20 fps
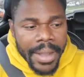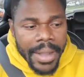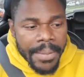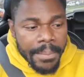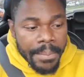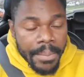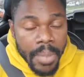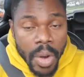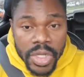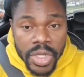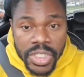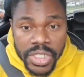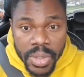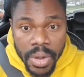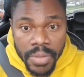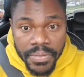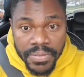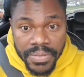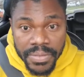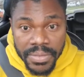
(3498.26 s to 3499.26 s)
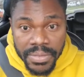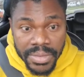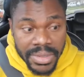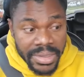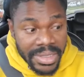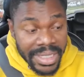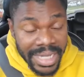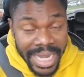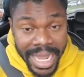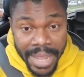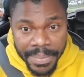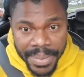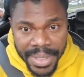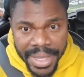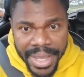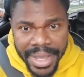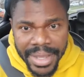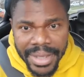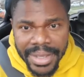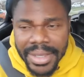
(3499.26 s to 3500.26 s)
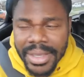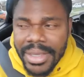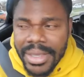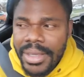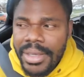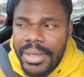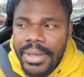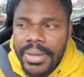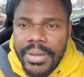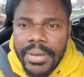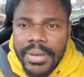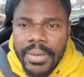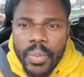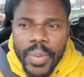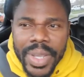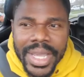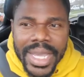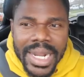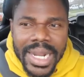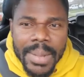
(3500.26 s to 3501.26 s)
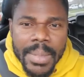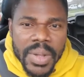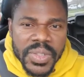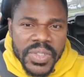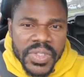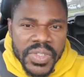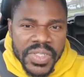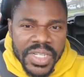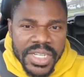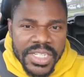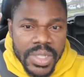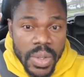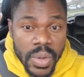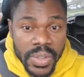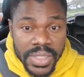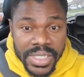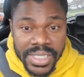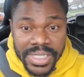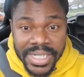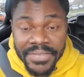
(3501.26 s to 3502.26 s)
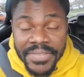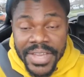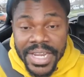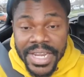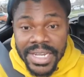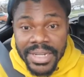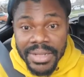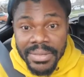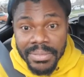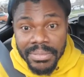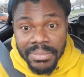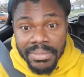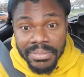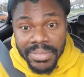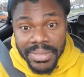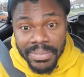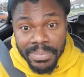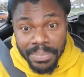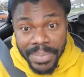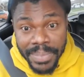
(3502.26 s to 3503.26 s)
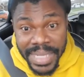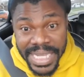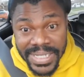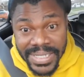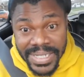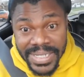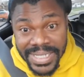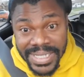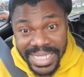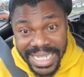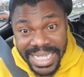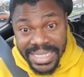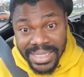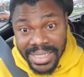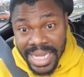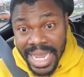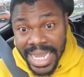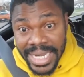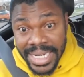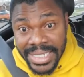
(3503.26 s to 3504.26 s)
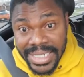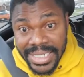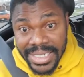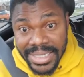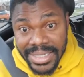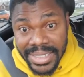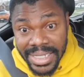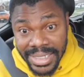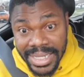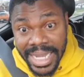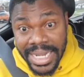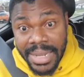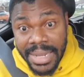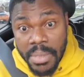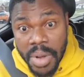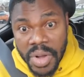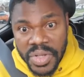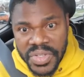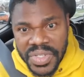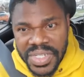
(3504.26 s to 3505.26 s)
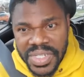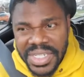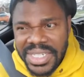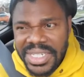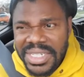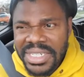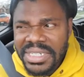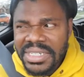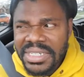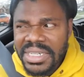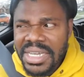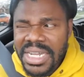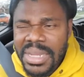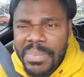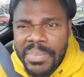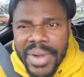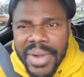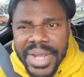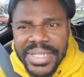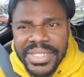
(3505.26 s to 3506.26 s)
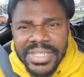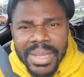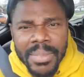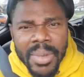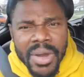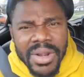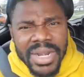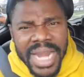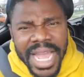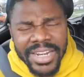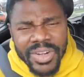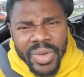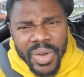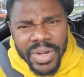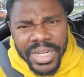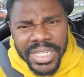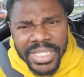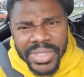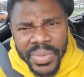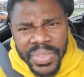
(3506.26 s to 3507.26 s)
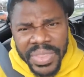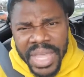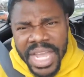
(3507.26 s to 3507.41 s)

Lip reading: When we go to Toronto and we buy our box of tilapia, we get about 6 or 7 pieces inside the box.